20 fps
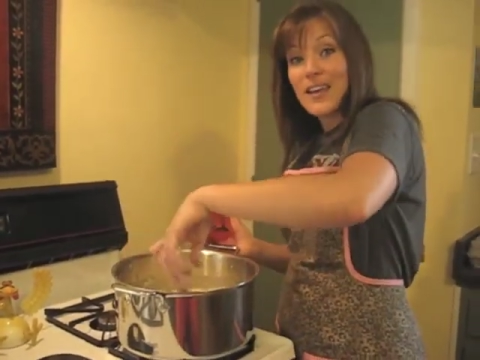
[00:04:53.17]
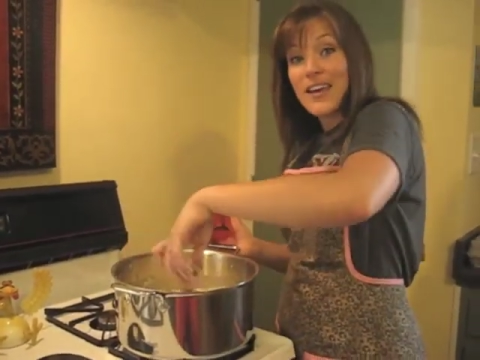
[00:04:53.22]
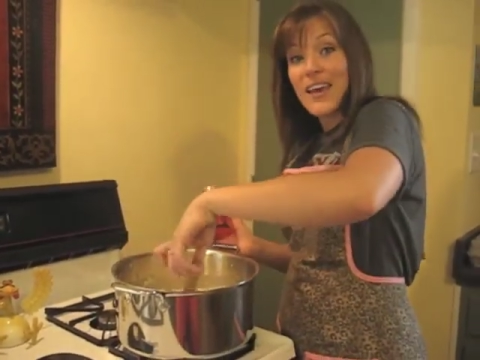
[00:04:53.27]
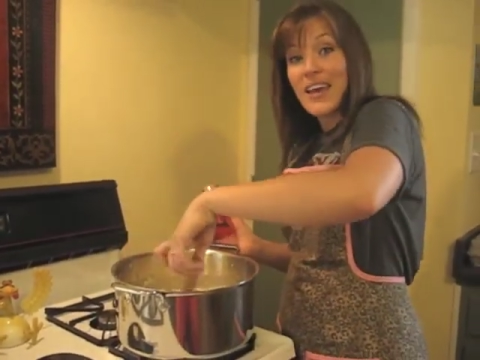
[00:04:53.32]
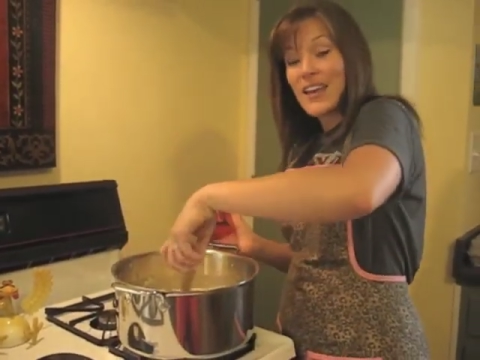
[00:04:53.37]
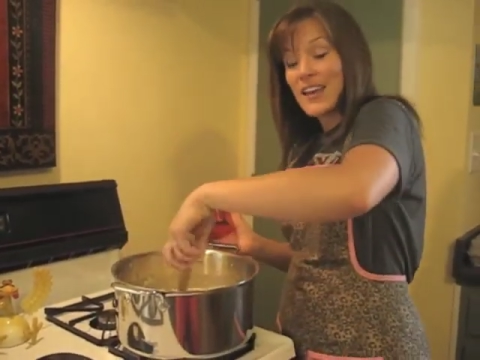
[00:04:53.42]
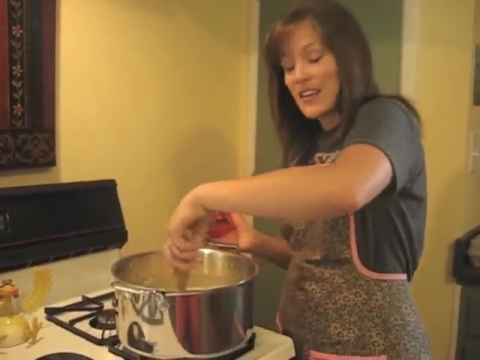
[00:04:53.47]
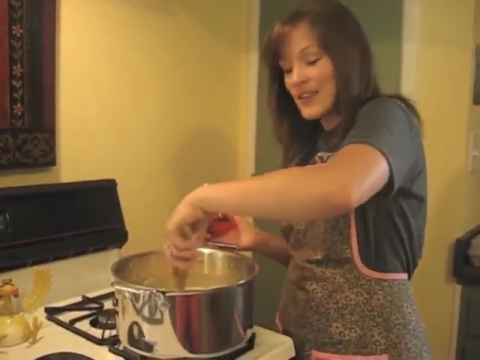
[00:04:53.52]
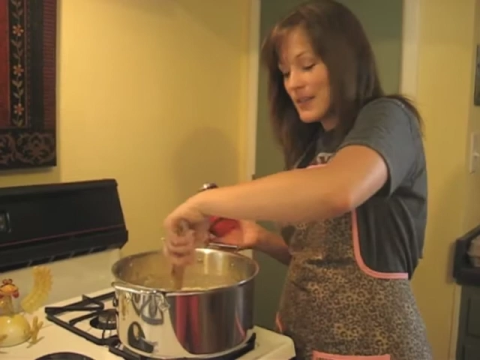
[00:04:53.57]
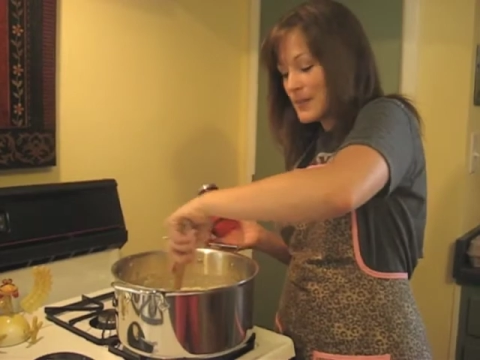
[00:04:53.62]

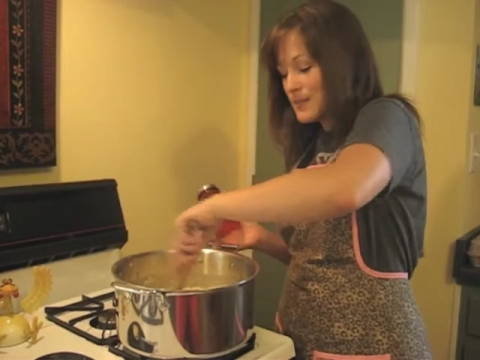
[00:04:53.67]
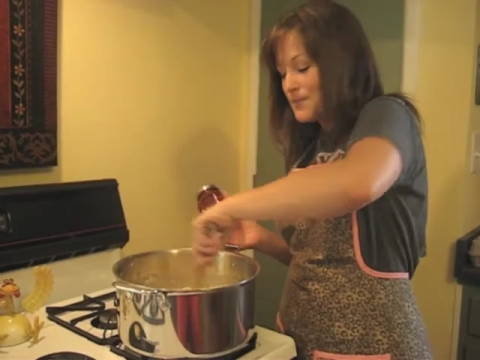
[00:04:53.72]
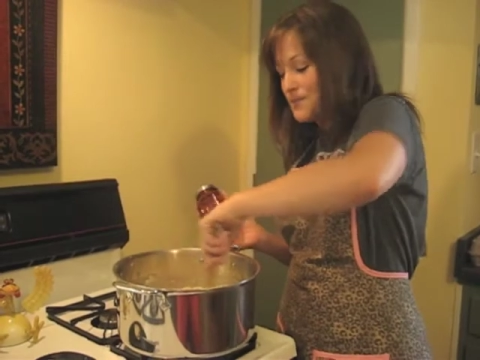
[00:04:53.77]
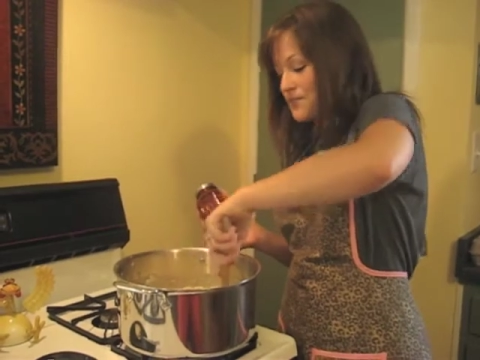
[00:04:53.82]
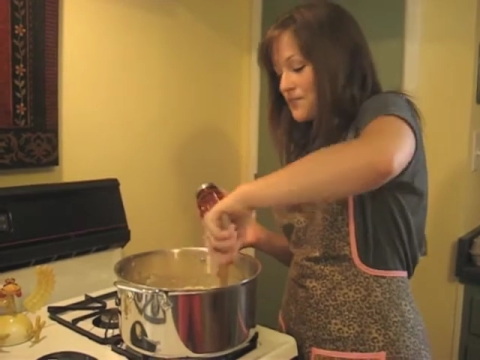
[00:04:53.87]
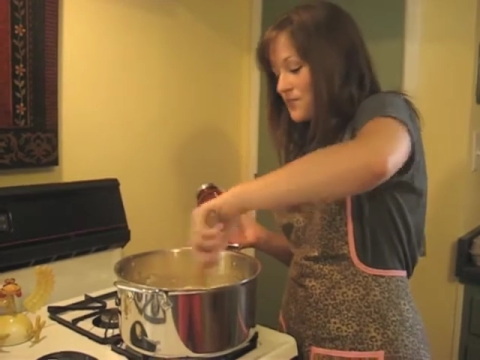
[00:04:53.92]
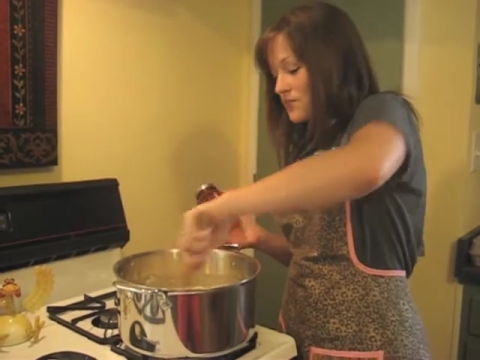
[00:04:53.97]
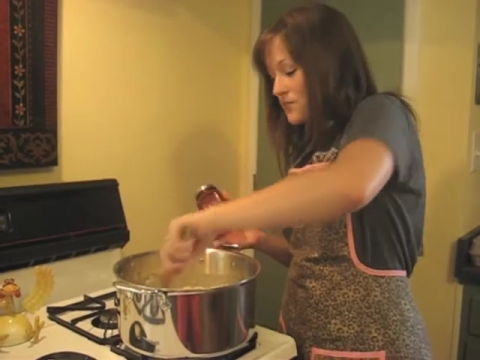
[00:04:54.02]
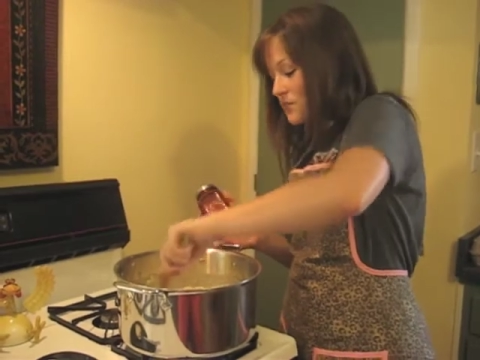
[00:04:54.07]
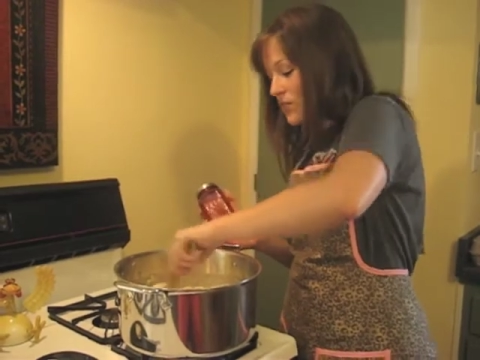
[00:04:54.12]
Canton
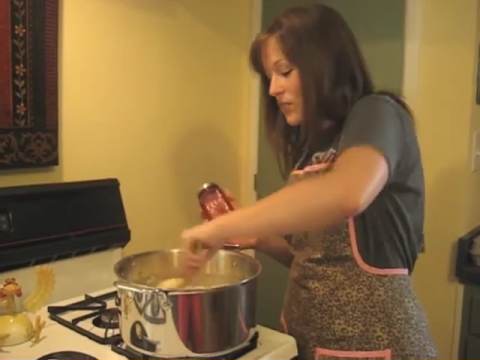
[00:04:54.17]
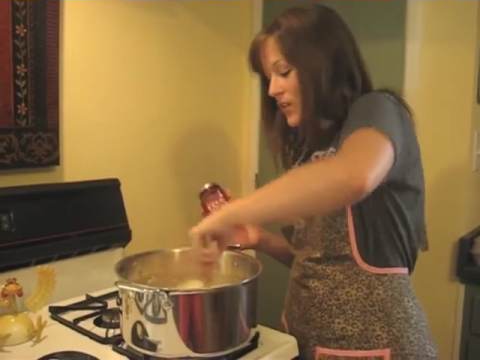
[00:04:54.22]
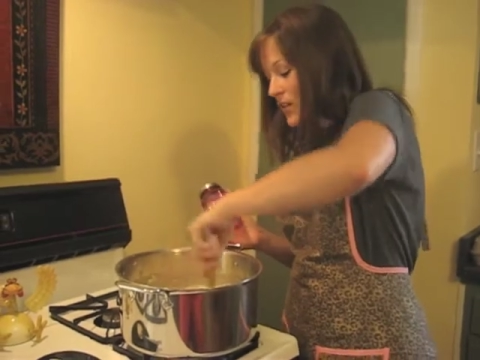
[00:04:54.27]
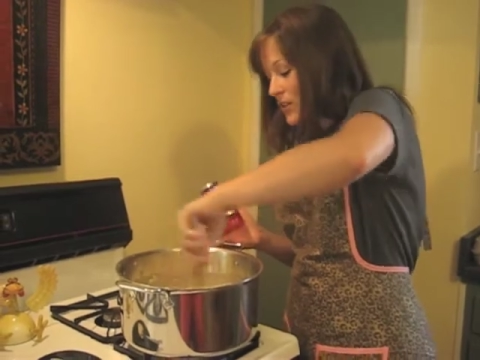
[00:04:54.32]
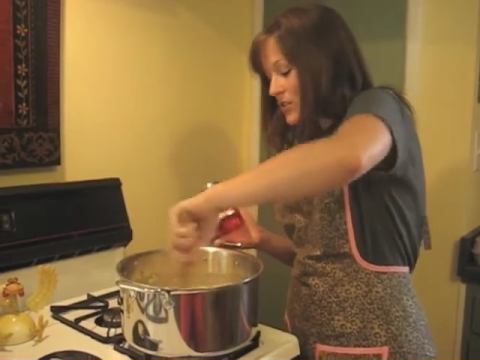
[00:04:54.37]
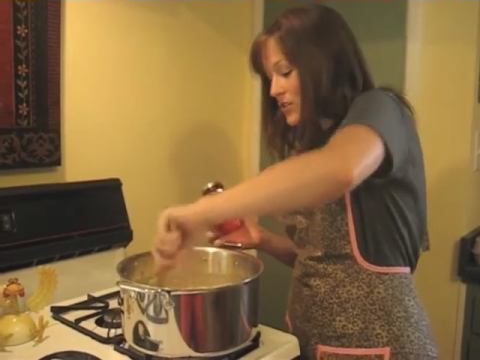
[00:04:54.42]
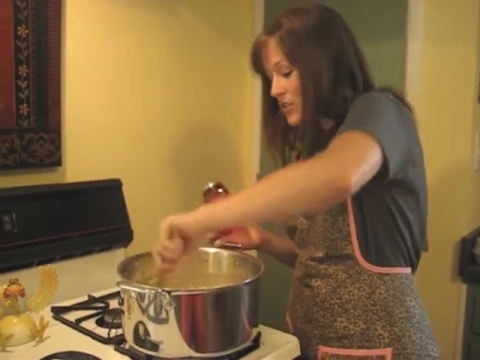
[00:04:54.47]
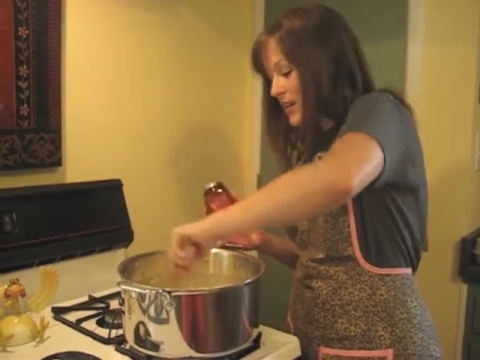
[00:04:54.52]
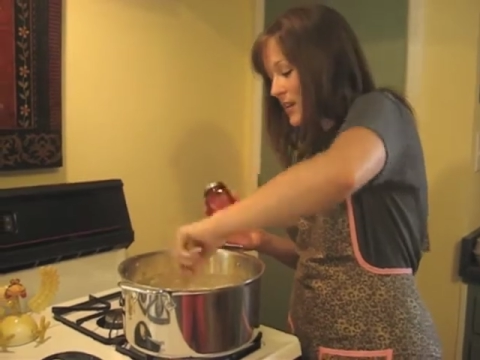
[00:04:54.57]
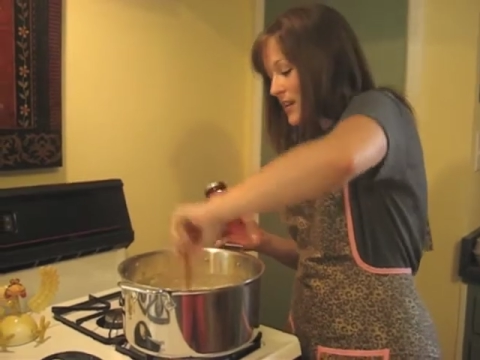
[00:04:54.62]

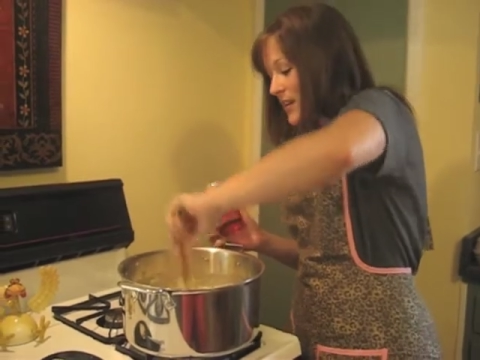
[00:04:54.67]
Trade